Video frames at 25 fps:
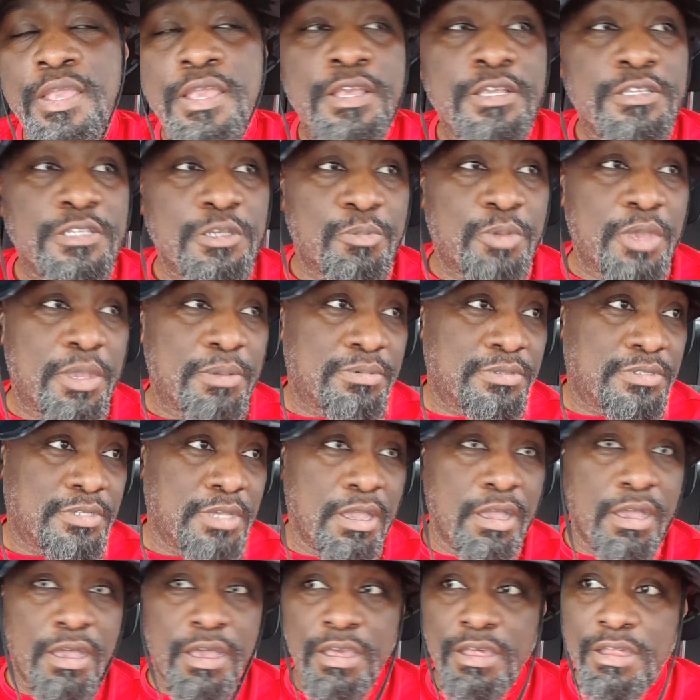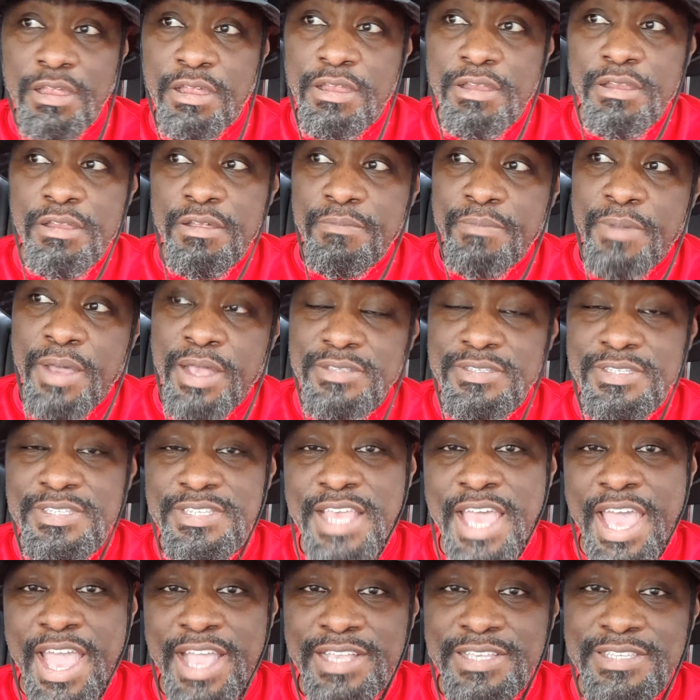Some people say, about
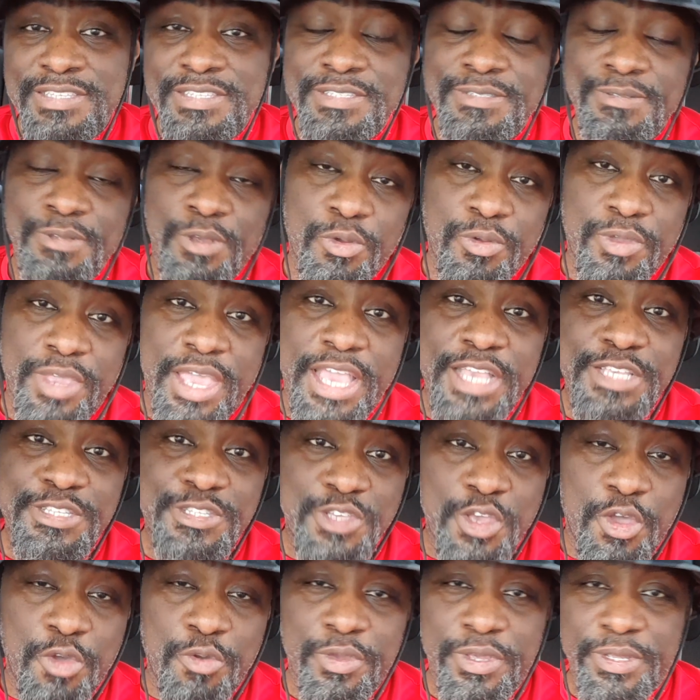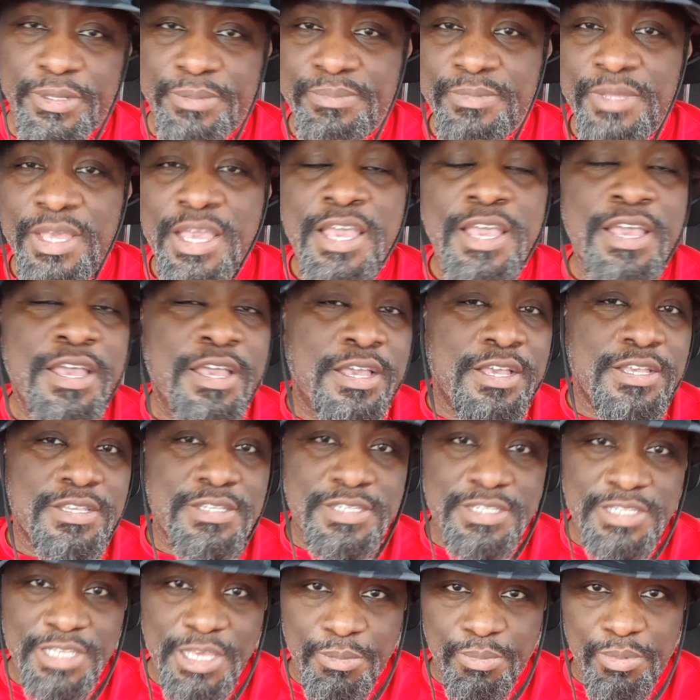sex. Okay, sewing,
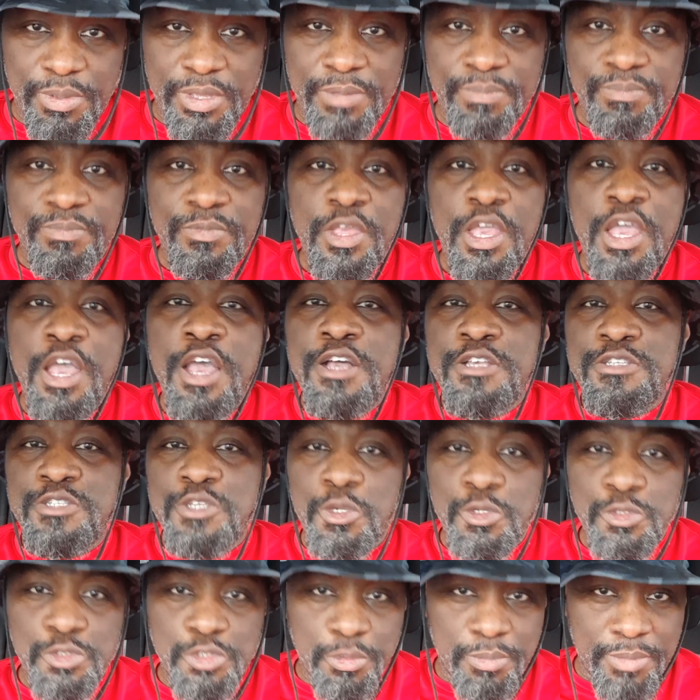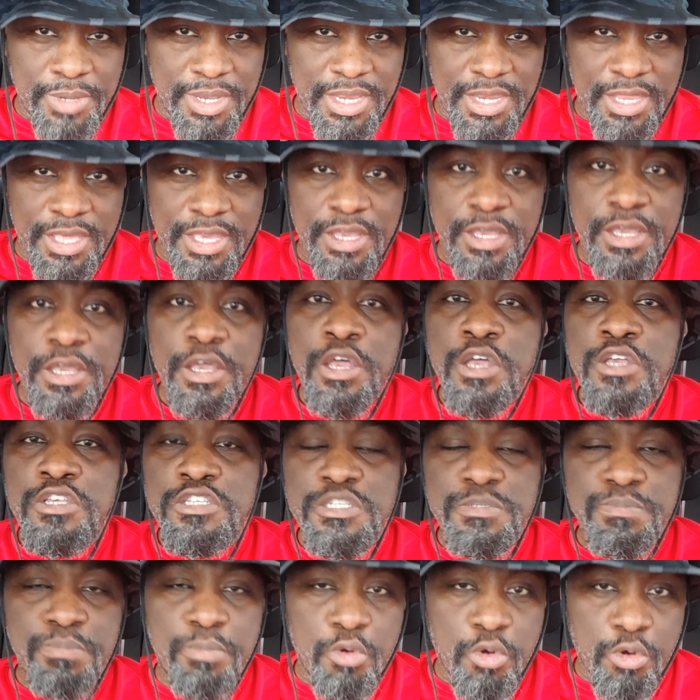sleeping, social media,
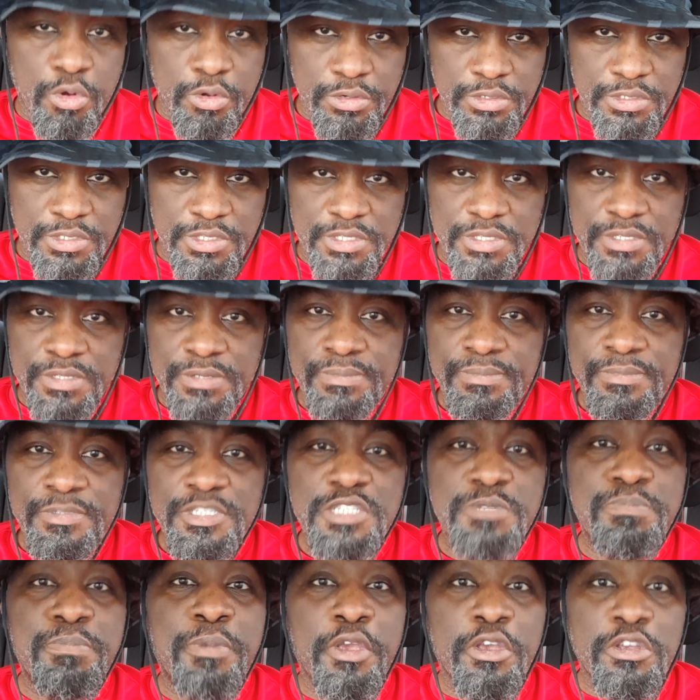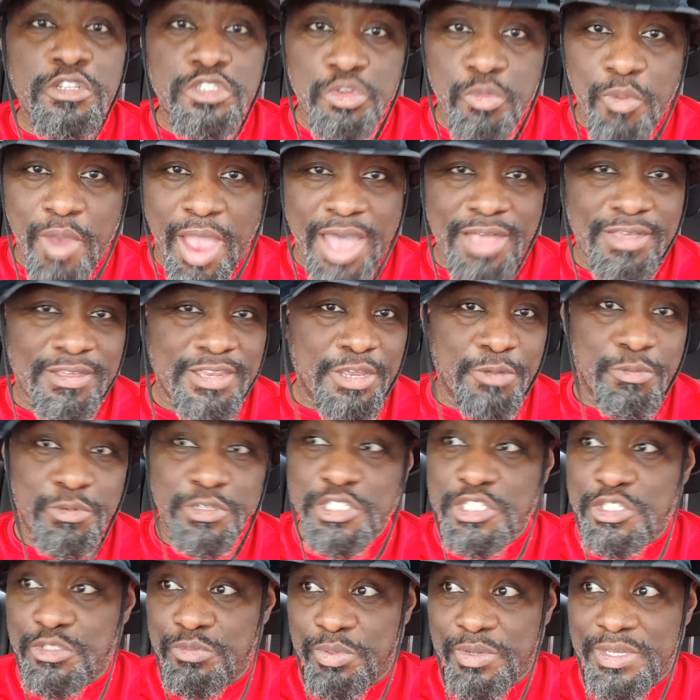sports, spirituality,
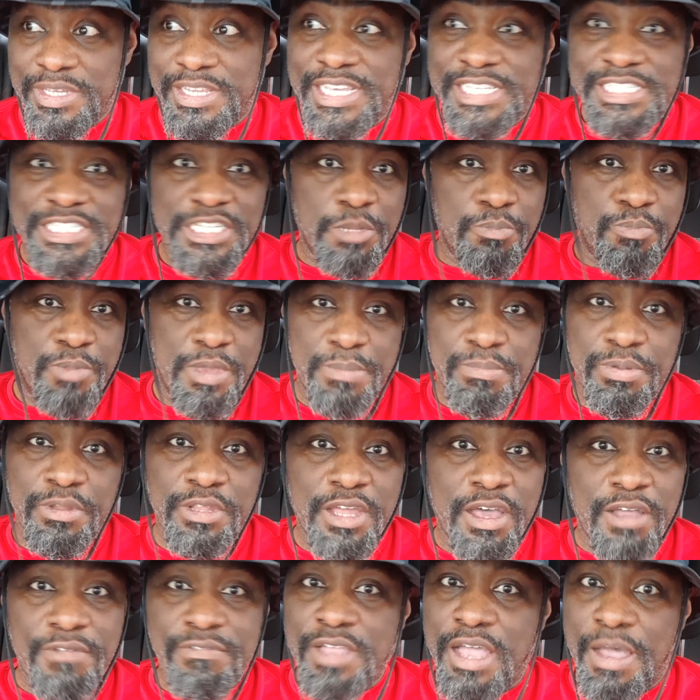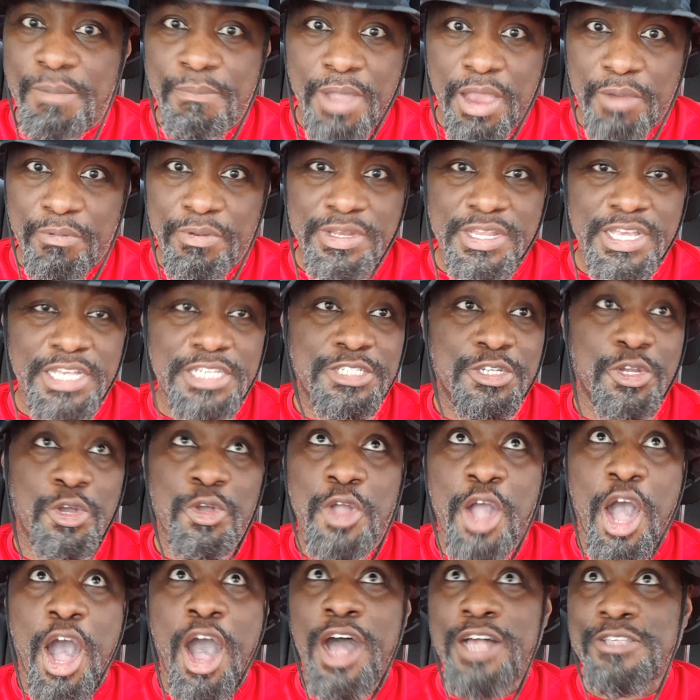which is religion. And people love talking about religion. Oh,
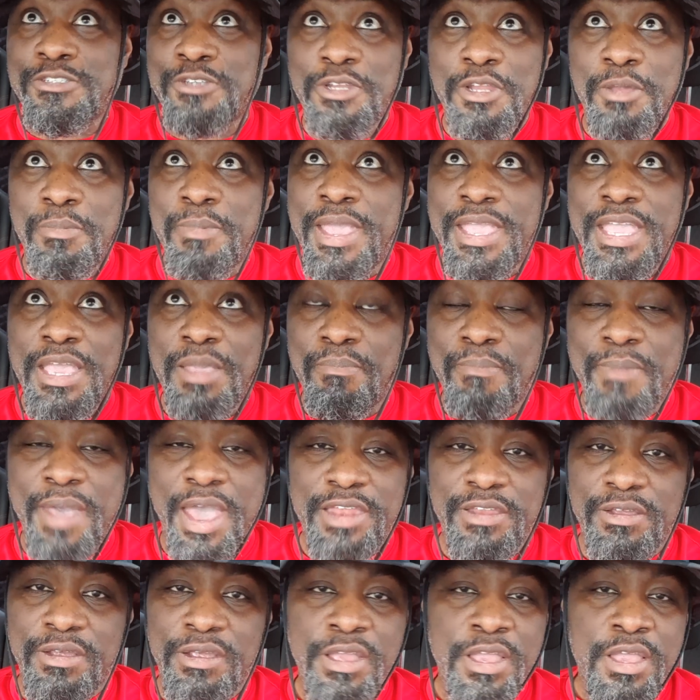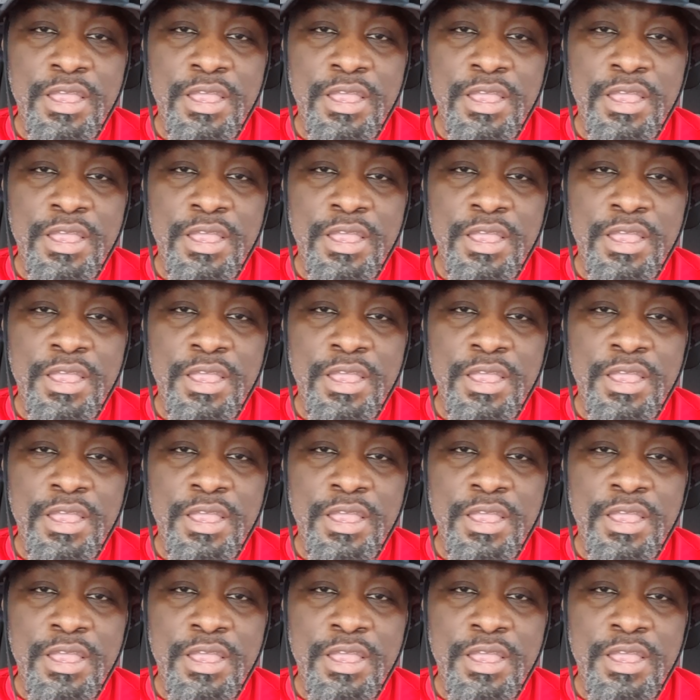God's going to make it better.